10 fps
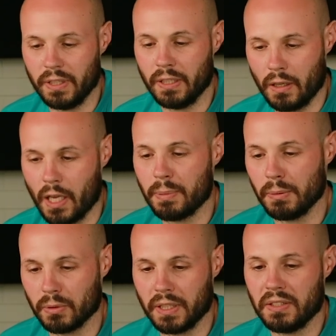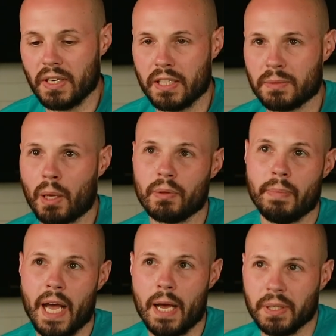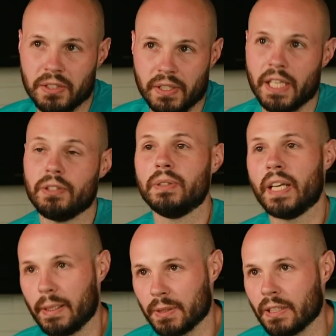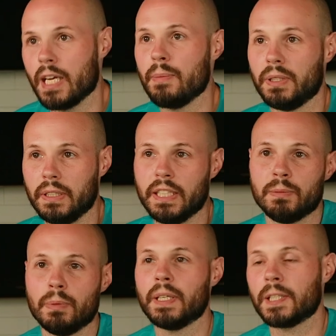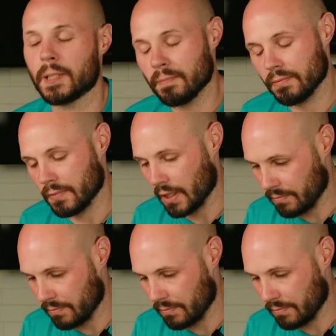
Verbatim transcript: and a lot of people are going to say it's probably bad because you can't do dynamic type and it needs to be bigger.